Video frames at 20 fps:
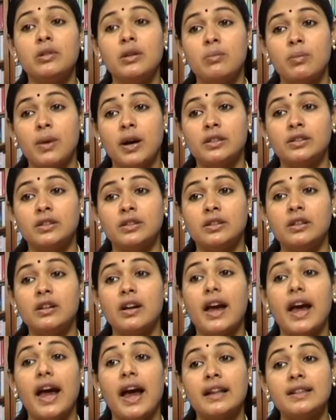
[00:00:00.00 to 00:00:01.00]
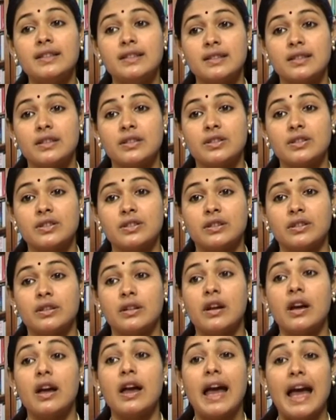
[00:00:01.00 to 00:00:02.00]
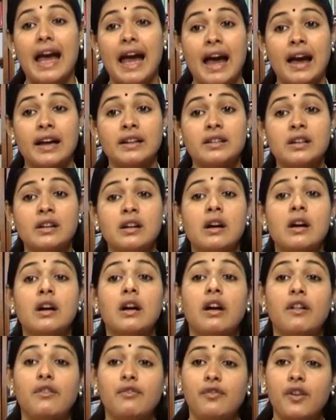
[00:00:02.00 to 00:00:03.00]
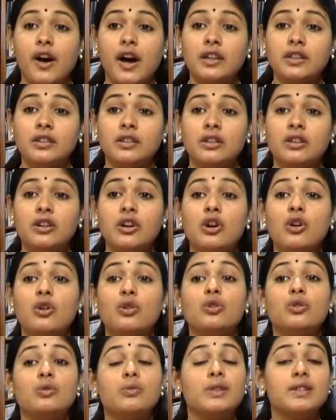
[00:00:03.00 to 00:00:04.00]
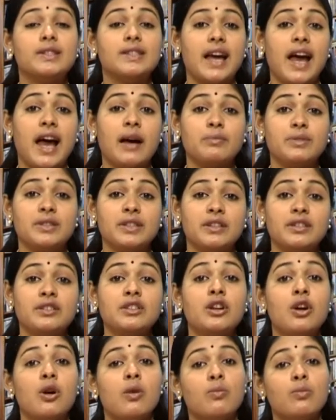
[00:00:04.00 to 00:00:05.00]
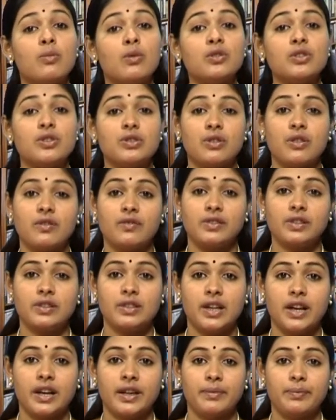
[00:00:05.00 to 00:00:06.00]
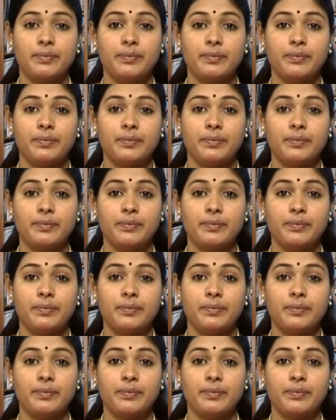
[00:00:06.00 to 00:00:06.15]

mother and sister and a father who was absent most of the time.